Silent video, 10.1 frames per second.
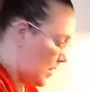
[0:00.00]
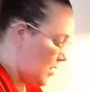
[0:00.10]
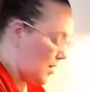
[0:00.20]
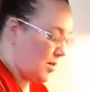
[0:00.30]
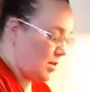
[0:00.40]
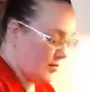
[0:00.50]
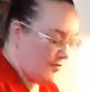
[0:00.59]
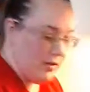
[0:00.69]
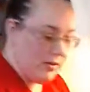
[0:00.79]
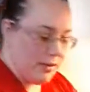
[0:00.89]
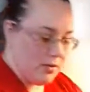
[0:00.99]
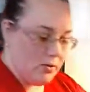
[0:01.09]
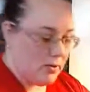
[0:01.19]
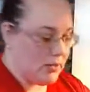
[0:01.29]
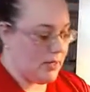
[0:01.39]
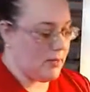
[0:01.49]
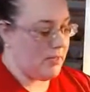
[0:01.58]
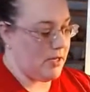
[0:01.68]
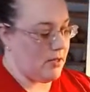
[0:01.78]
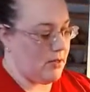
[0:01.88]
I just filled it, so it's
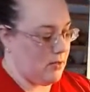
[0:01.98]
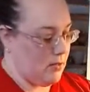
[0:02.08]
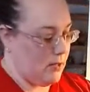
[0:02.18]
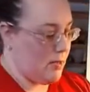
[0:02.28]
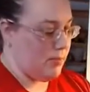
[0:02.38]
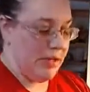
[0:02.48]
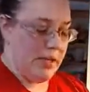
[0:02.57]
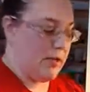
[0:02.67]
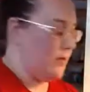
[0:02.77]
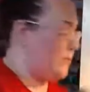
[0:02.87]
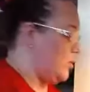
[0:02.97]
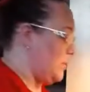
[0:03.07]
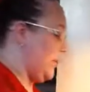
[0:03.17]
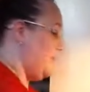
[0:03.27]
being a little complicated for me.